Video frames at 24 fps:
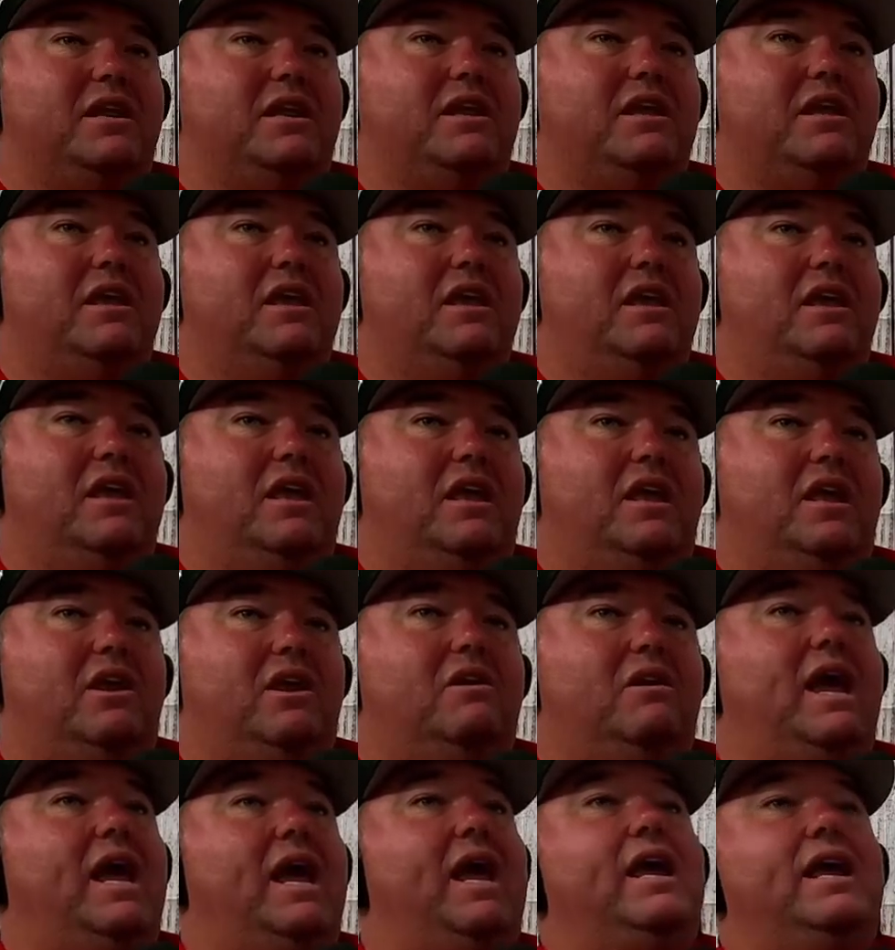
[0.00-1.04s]
like you
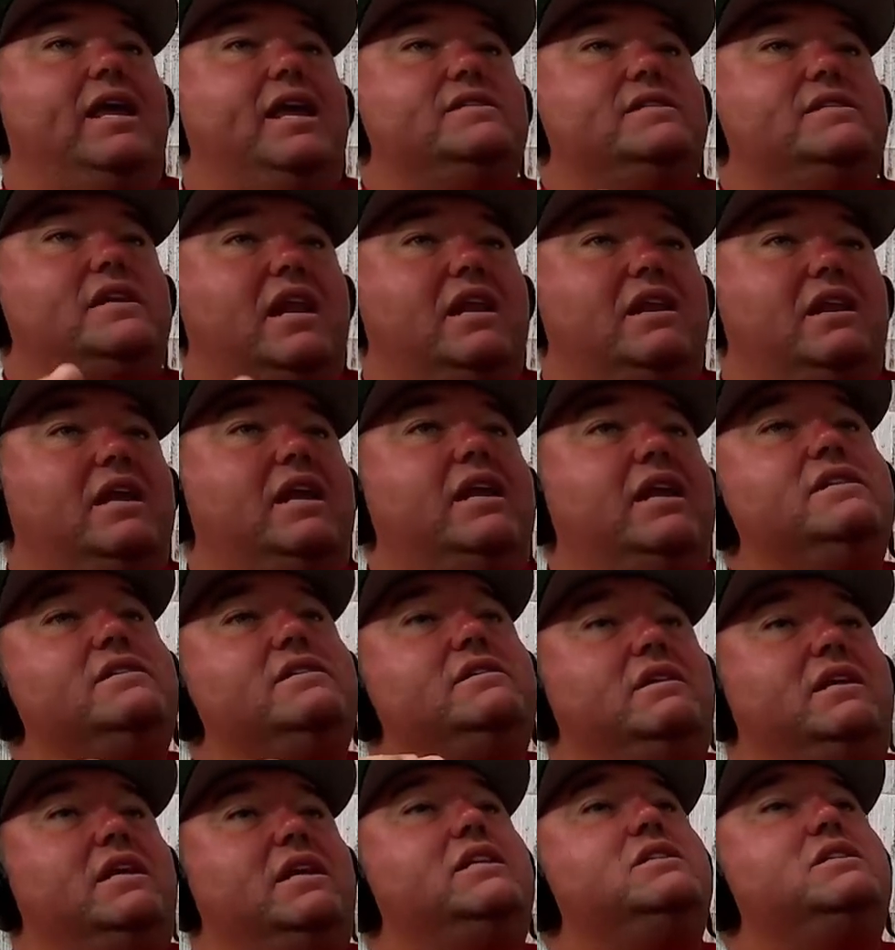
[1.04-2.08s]
know, hey, he's got
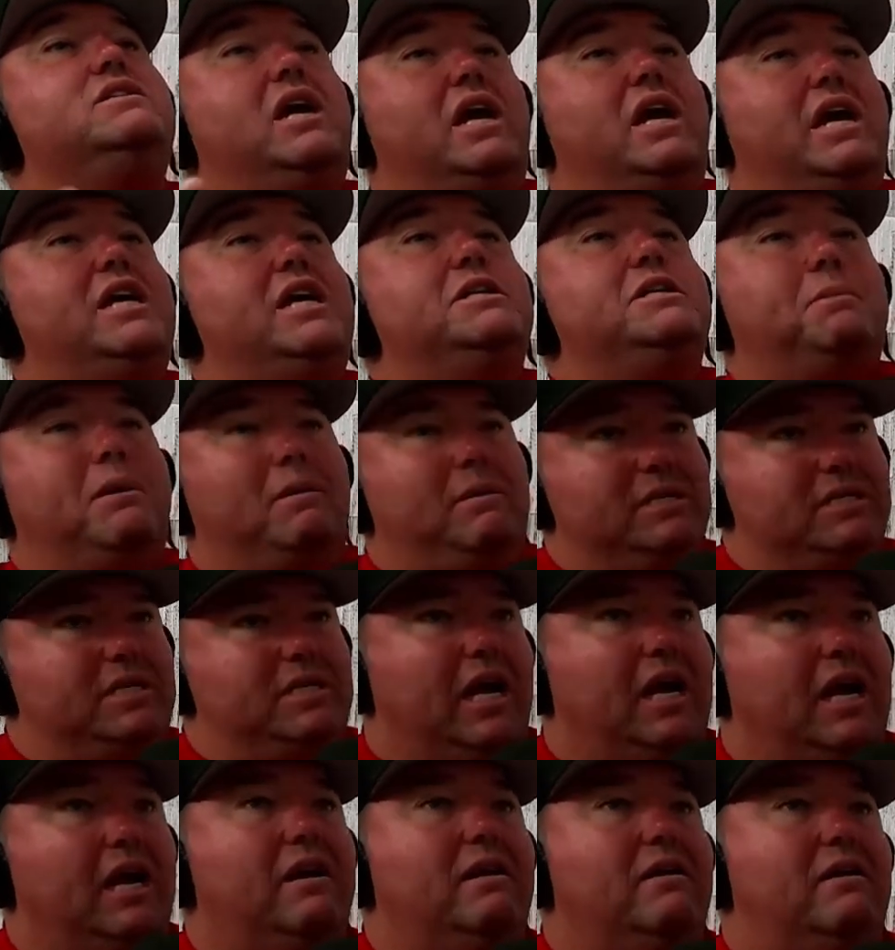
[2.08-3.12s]
he's he's, ti- he's probably
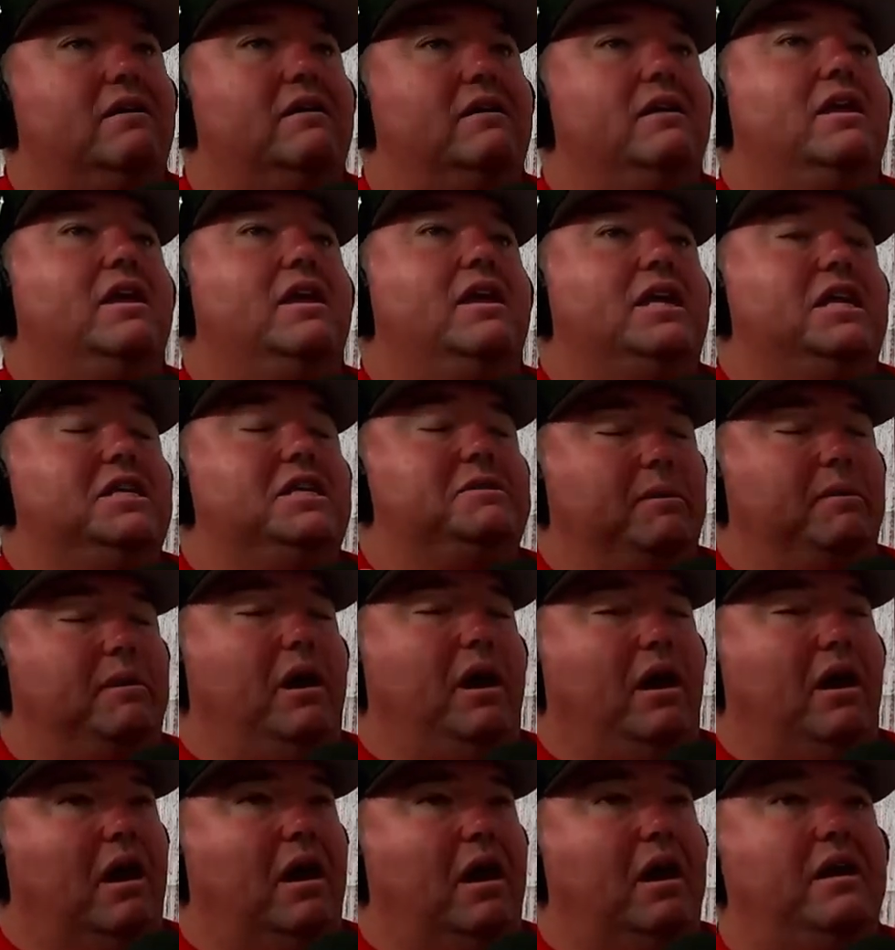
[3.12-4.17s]
tired. Yep. He's
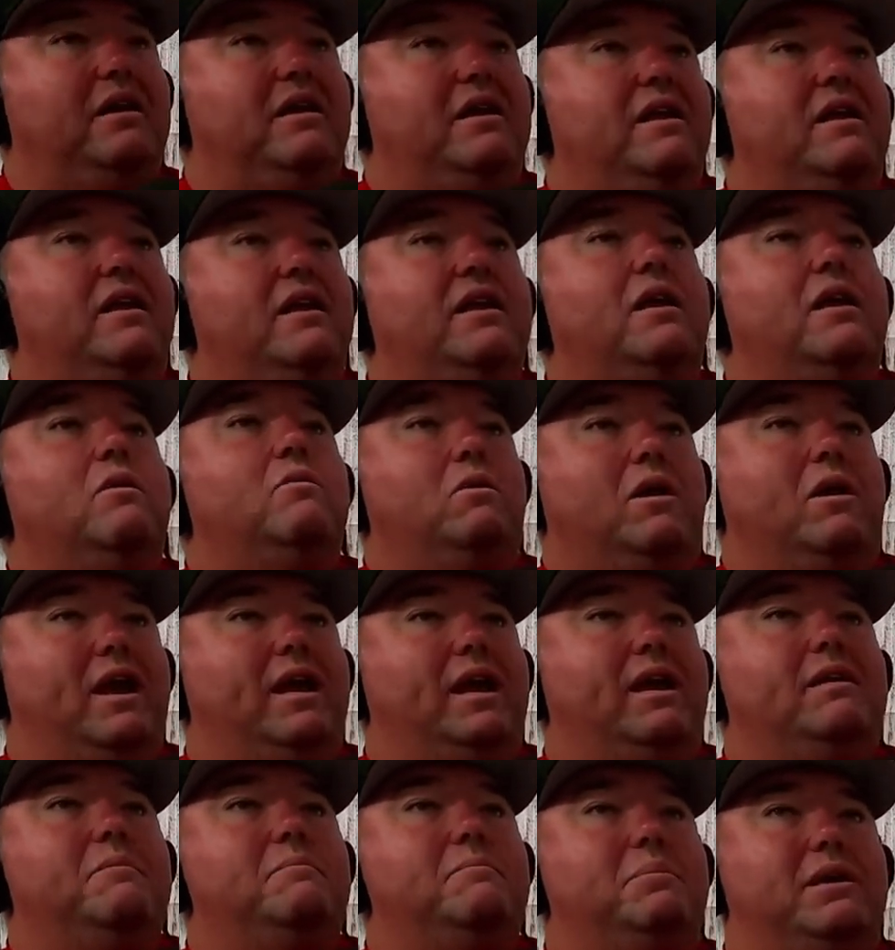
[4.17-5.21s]
probably hot. trying to make light of it.
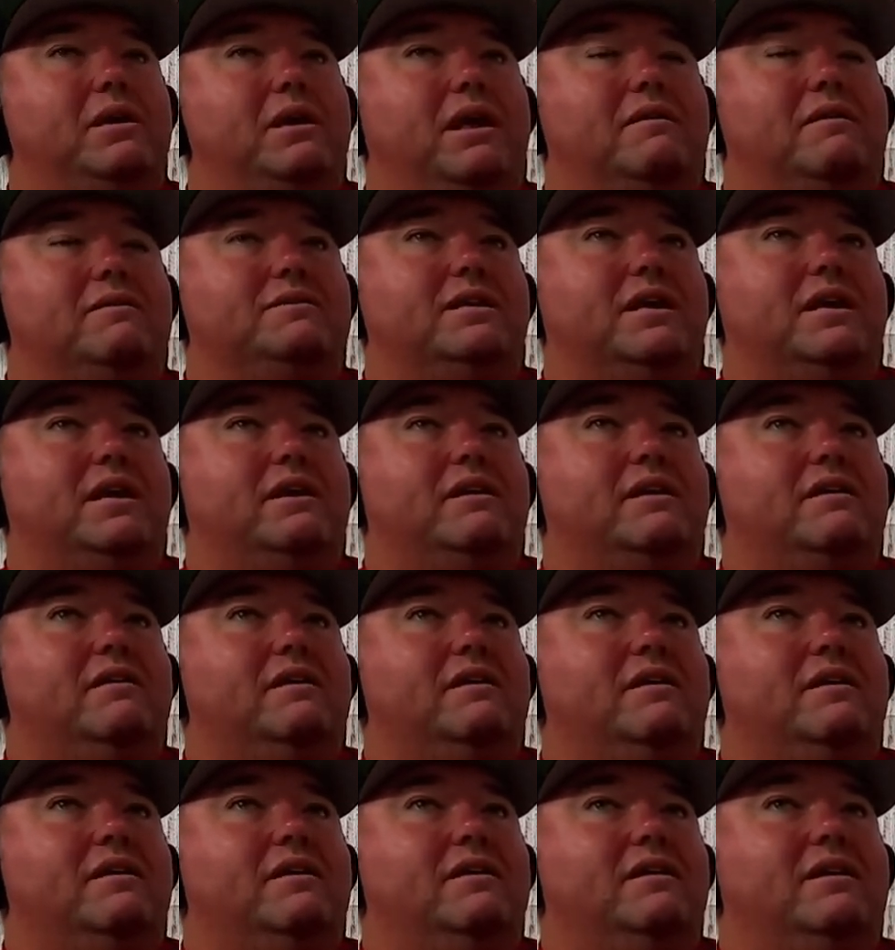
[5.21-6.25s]
Right. But I was like,
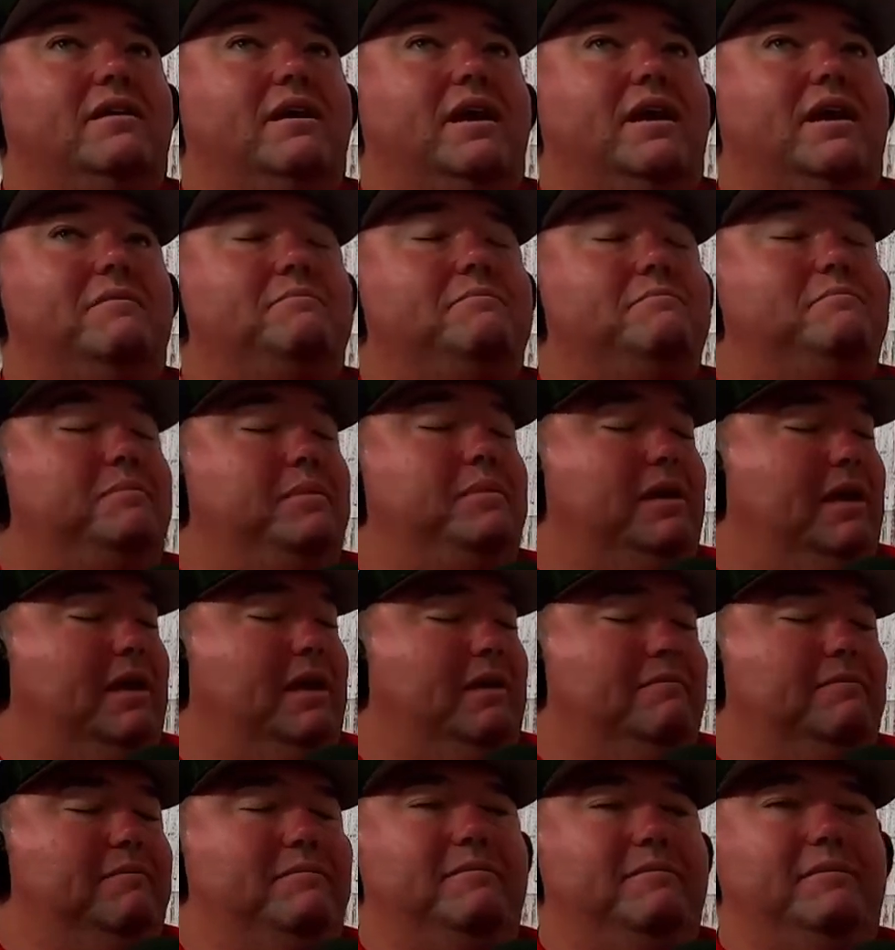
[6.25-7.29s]
uh,
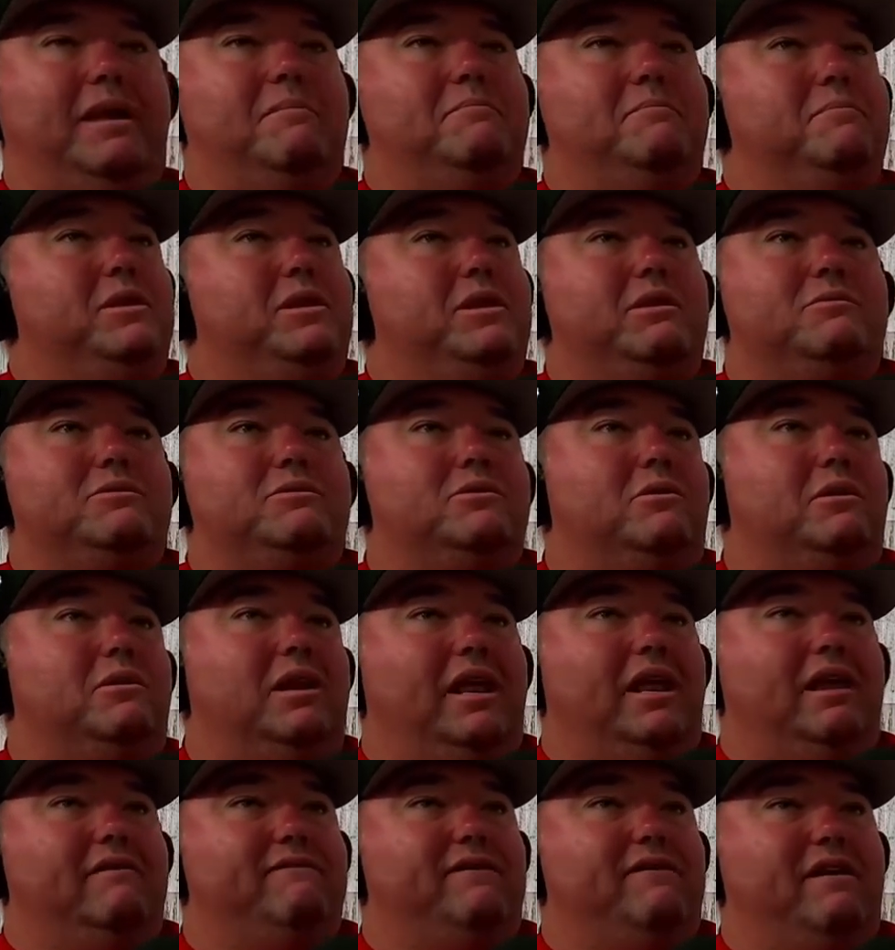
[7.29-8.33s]
and but there was only
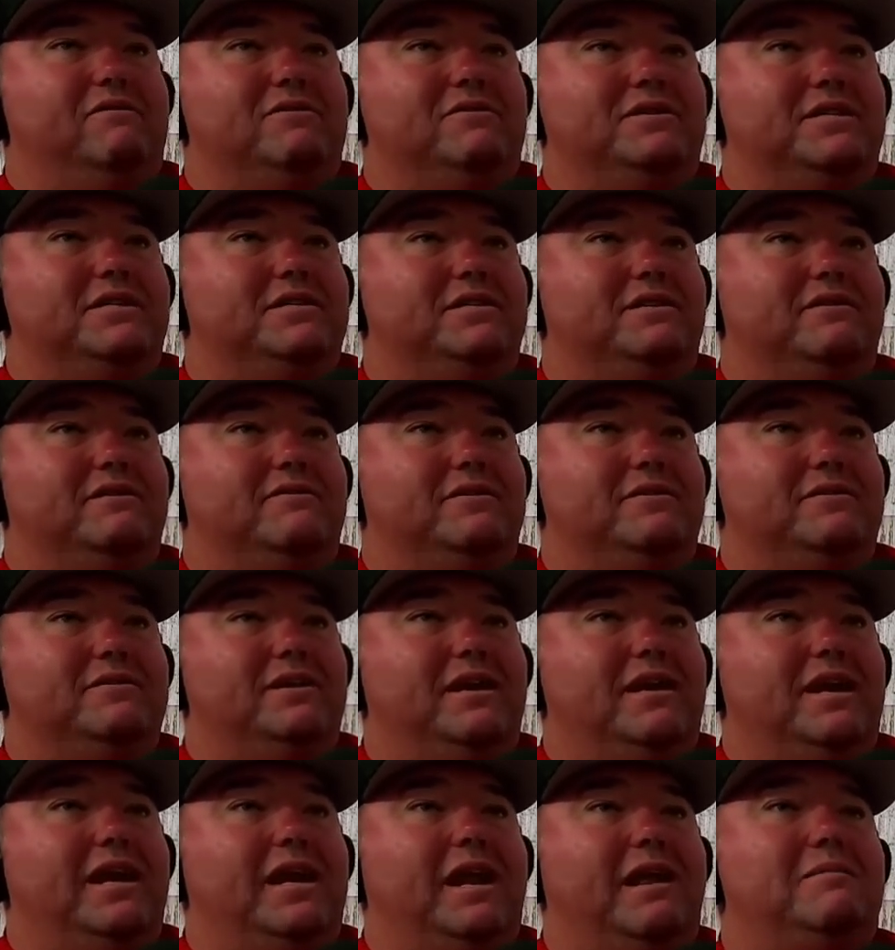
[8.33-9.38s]
like five or six of
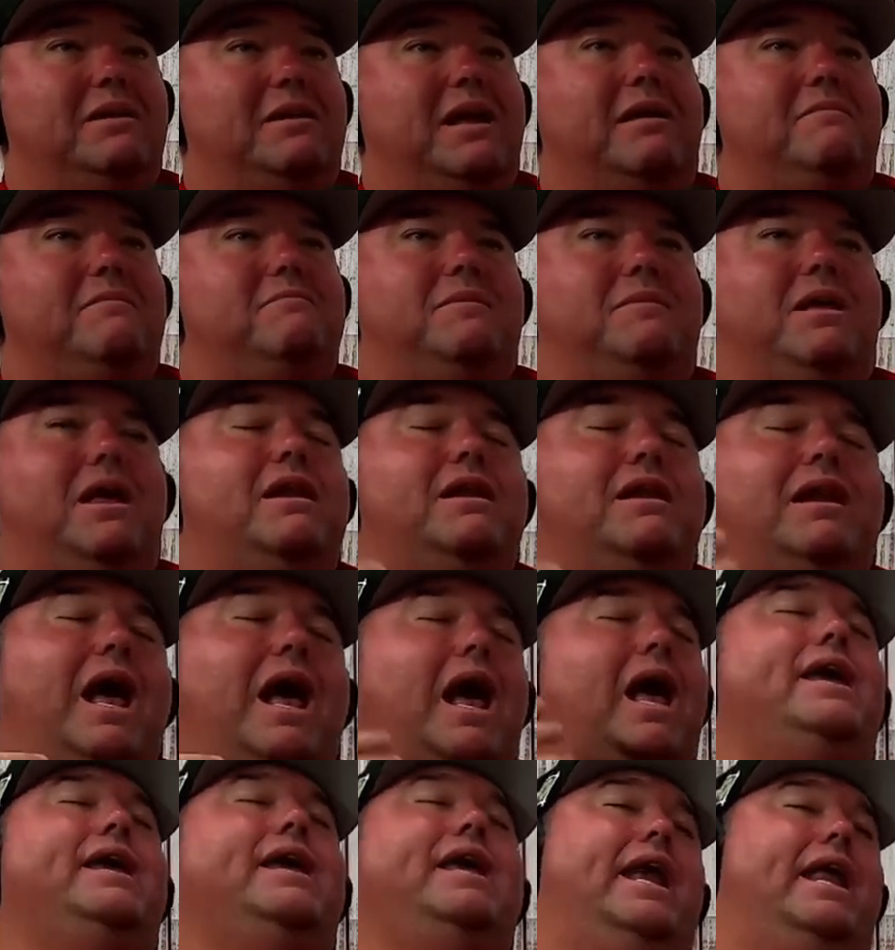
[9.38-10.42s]
us, and Yeah. I'm, I'm and
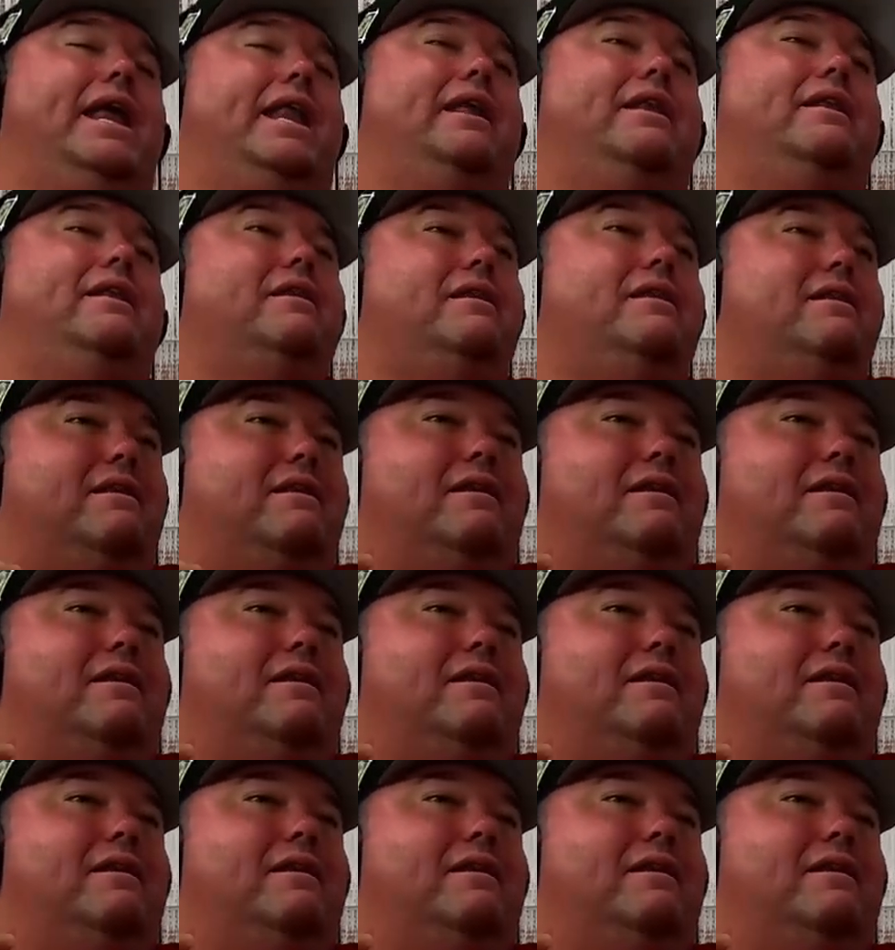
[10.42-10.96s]
I get it.